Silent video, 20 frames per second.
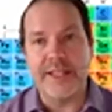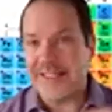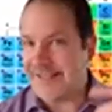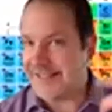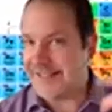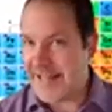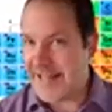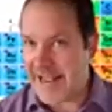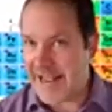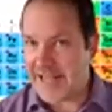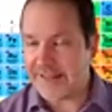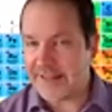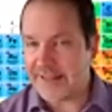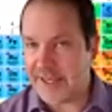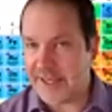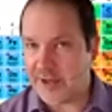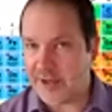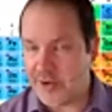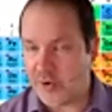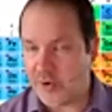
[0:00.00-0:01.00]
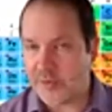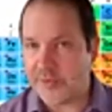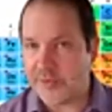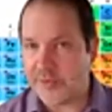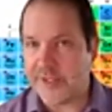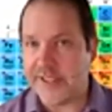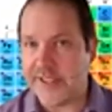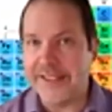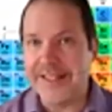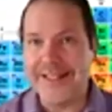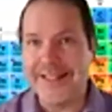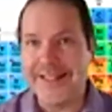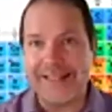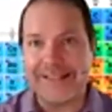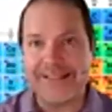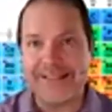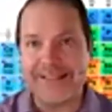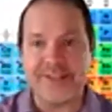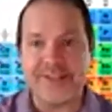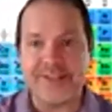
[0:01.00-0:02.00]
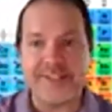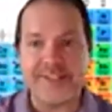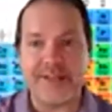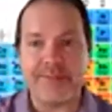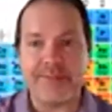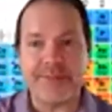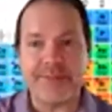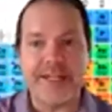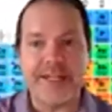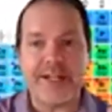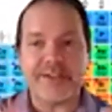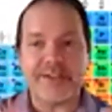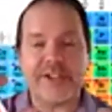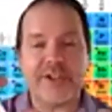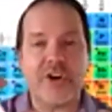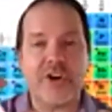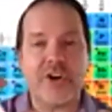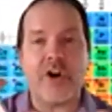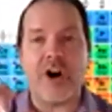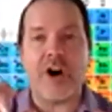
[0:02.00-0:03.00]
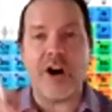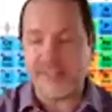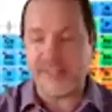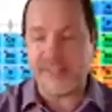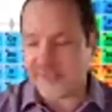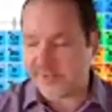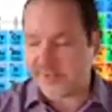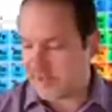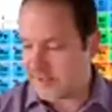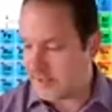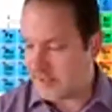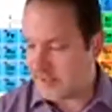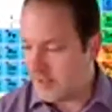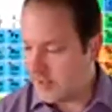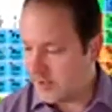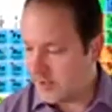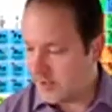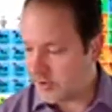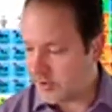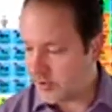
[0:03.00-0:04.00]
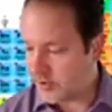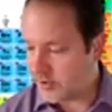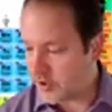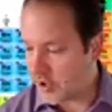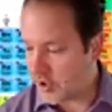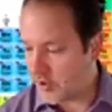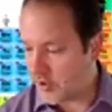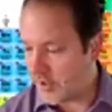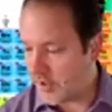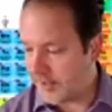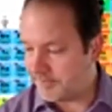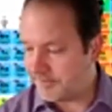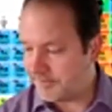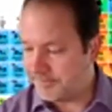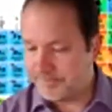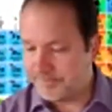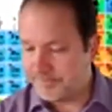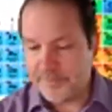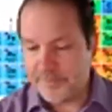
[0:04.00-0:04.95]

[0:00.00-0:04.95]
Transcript: It's not there normally until something else causes it to show up.